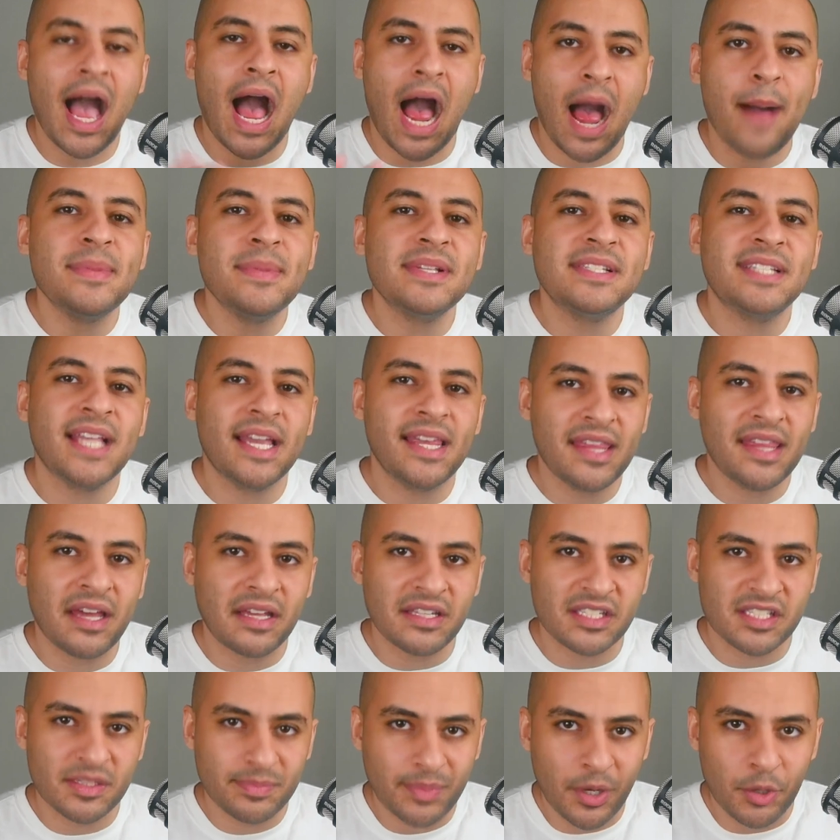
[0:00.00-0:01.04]
I'm gonna say the
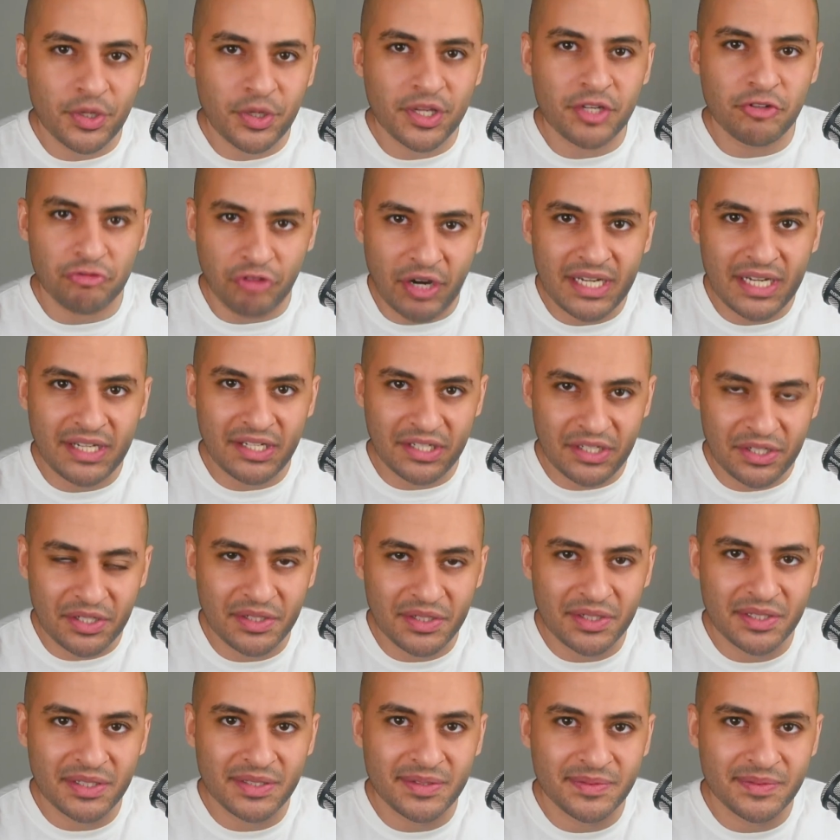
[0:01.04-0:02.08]
unspoken right here.